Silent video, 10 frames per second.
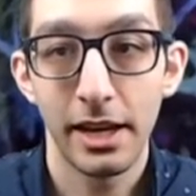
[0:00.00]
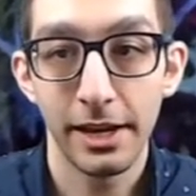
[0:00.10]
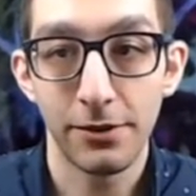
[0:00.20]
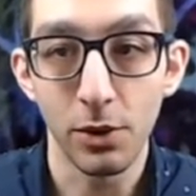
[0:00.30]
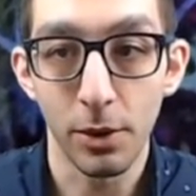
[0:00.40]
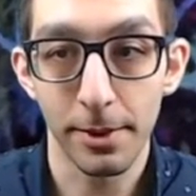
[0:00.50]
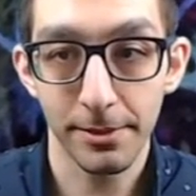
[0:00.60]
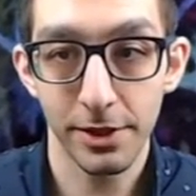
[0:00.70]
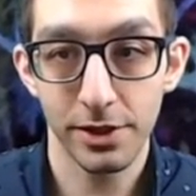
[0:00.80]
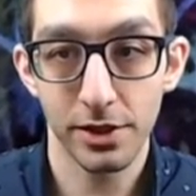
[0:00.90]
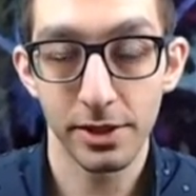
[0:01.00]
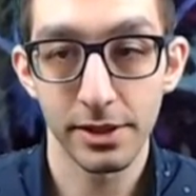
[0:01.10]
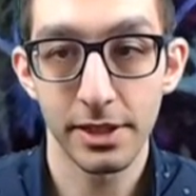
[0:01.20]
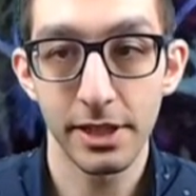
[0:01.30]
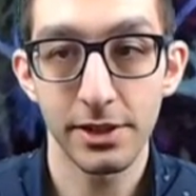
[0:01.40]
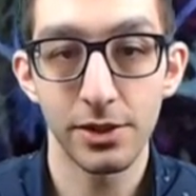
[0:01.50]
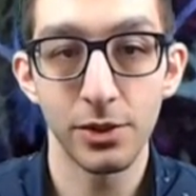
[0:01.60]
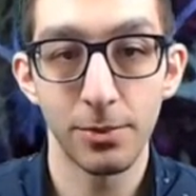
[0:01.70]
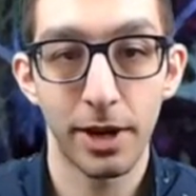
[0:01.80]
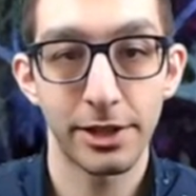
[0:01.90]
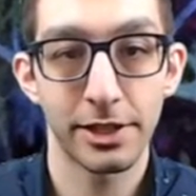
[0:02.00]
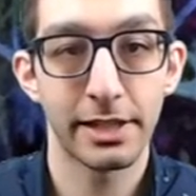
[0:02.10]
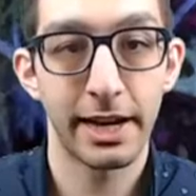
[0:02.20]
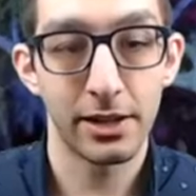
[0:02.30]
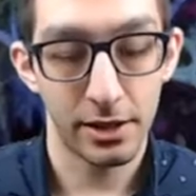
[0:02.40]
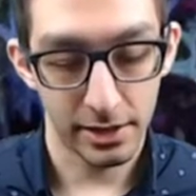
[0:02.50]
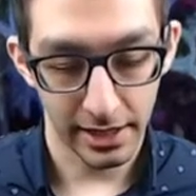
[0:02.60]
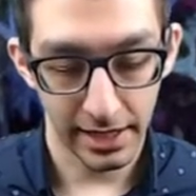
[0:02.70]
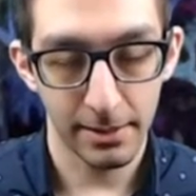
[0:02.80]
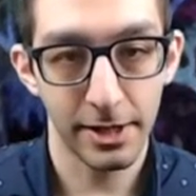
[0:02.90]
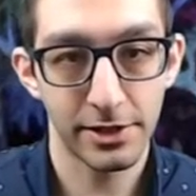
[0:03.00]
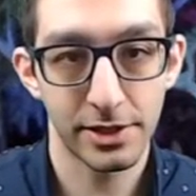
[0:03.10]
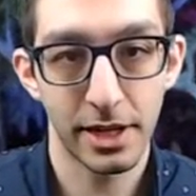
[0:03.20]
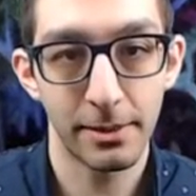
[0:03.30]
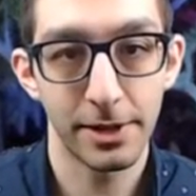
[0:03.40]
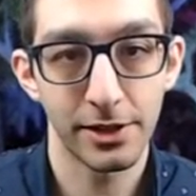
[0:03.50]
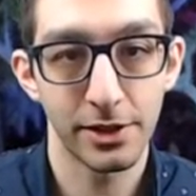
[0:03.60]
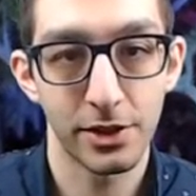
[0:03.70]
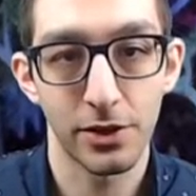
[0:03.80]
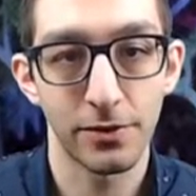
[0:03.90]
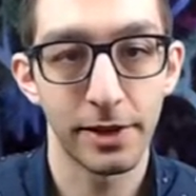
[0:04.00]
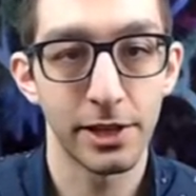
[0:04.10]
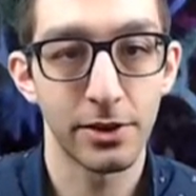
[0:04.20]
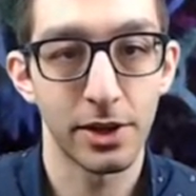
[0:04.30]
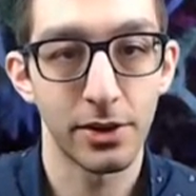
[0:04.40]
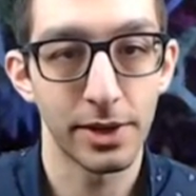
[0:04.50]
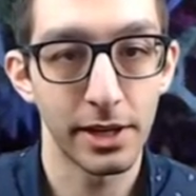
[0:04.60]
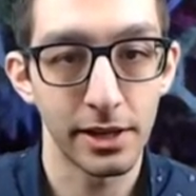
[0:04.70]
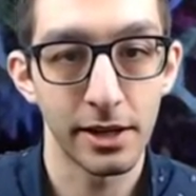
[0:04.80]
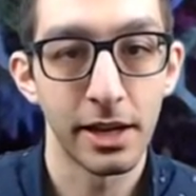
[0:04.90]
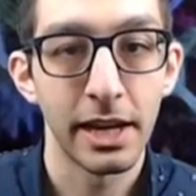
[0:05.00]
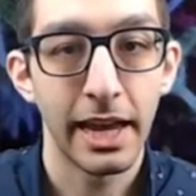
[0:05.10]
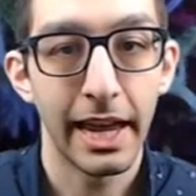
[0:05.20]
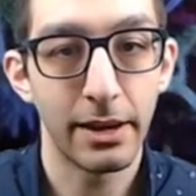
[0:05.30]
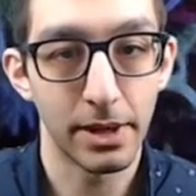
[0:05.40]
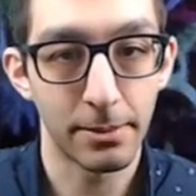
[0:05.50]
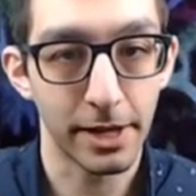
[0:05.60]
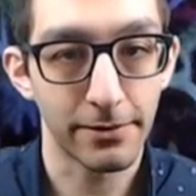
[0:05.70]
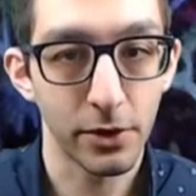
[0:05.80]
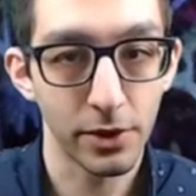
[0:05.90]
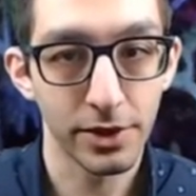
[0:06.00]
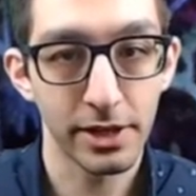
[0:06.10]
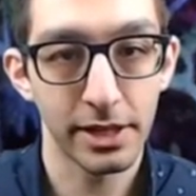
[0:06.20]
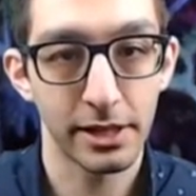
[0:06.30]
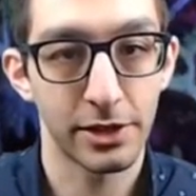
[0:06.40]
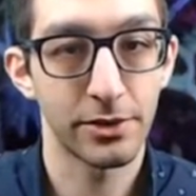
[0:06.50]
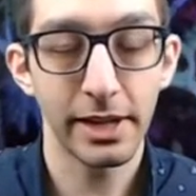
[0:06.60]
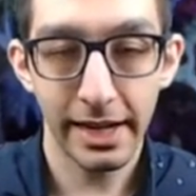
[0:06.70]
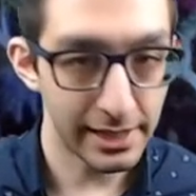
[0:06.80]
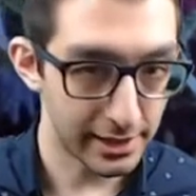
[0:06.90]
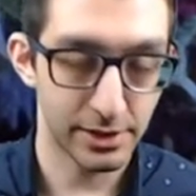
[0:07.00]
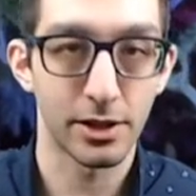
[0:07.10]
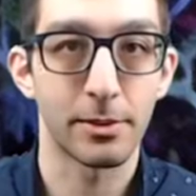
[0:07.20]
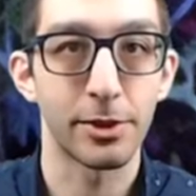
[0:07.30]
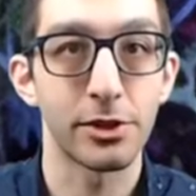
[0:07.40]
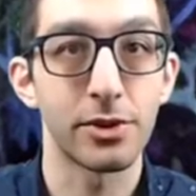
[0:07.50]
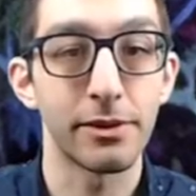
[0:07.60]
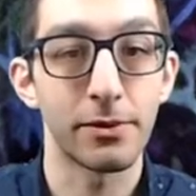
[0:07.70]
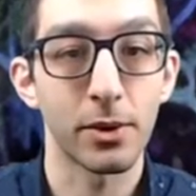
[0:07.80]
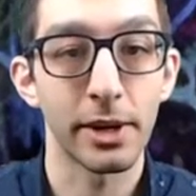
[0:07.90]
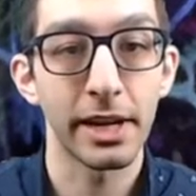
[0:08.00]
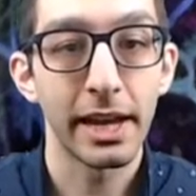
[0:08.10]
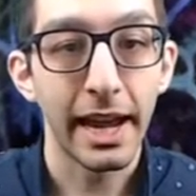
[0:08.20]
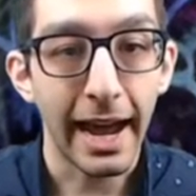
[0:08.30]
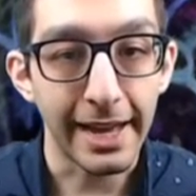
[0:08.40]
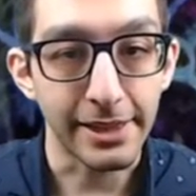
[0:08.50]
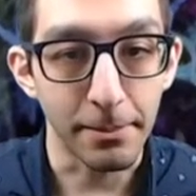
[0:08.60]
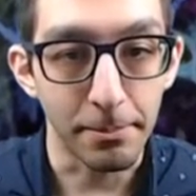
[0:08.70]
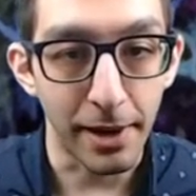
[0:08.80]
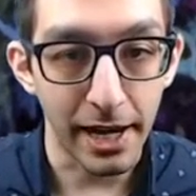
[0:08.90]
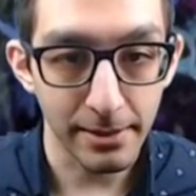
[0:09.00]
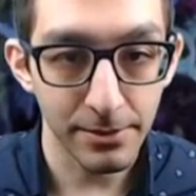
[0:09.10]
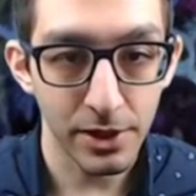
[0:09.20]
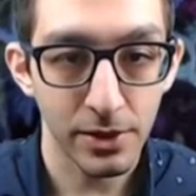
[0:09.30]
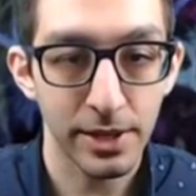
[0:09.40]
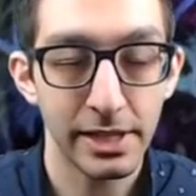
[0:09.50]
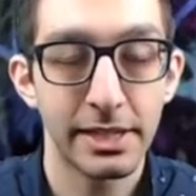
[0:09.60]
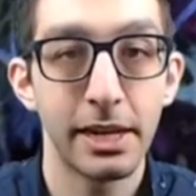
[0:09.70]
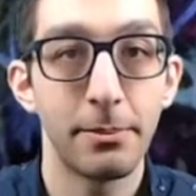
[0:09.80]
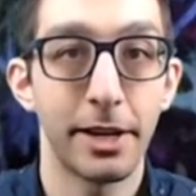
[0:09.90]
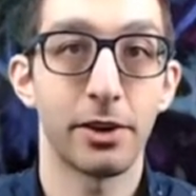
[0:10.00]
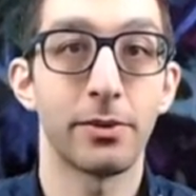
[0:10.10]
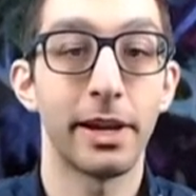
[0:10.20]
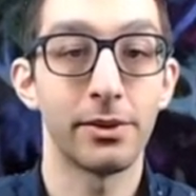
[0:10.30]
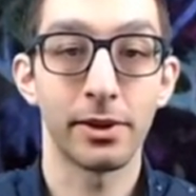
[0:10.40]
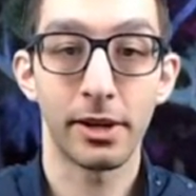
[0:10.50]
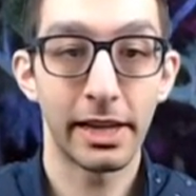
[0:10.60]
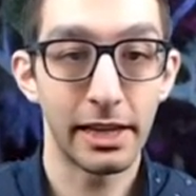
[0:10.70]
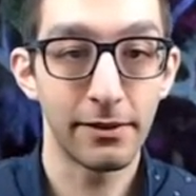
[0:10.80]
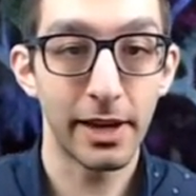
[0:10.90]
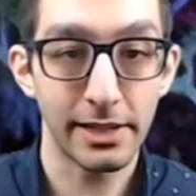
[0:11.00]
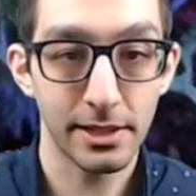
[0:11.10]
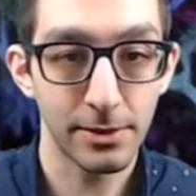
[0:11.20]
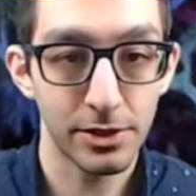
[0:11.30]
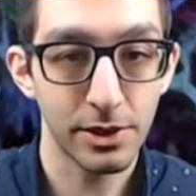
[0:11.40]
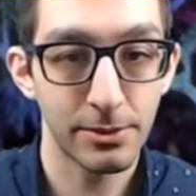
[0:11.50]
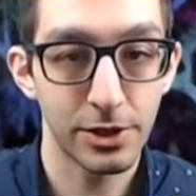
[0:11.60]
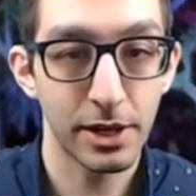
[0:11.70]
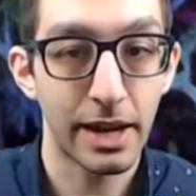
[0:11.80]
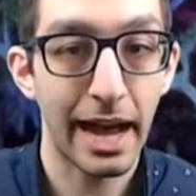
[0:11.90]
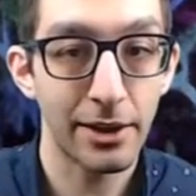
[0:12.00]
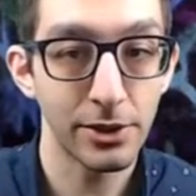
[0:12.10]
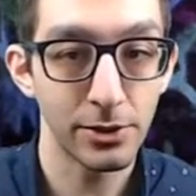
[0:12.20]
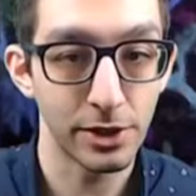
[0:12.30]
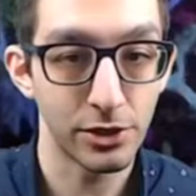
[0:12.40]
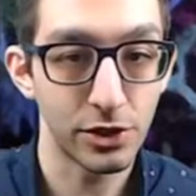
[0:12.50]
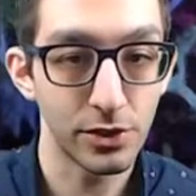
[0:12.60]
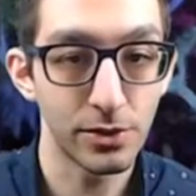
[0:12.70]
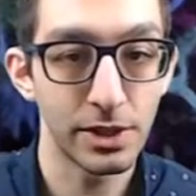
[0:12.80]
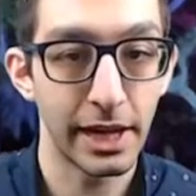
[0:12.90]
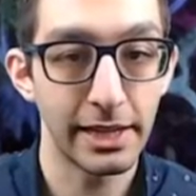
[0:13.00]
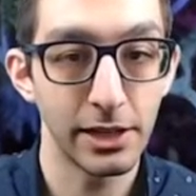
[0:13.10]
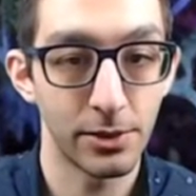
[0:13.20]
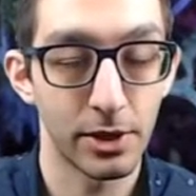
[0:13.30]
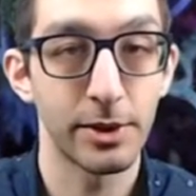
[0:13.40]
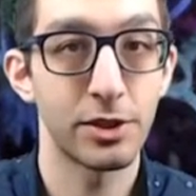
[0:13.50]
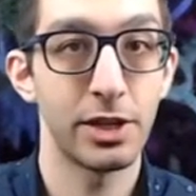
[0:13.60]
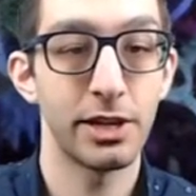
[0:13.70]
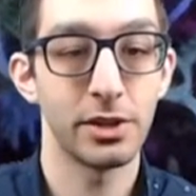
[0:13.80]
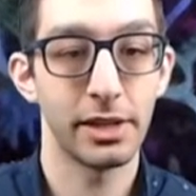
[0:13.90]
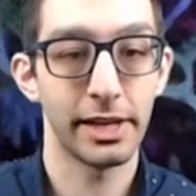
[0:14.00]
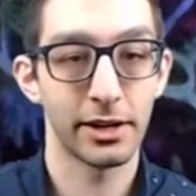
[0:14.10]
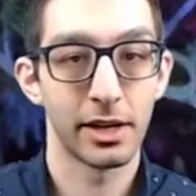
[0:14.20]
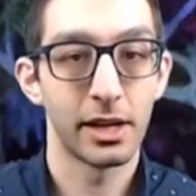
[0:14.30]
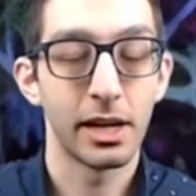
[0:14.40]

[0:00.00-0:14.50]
If you open up Godot, you'll see this new project dialog, and I'm going to just type in Godot video code here, and we can pick a folder and click create. This is all pretty straightforward. At the bottom though, they say to pick a renderer, and they've got some description on how you can choose and that you can always change it later.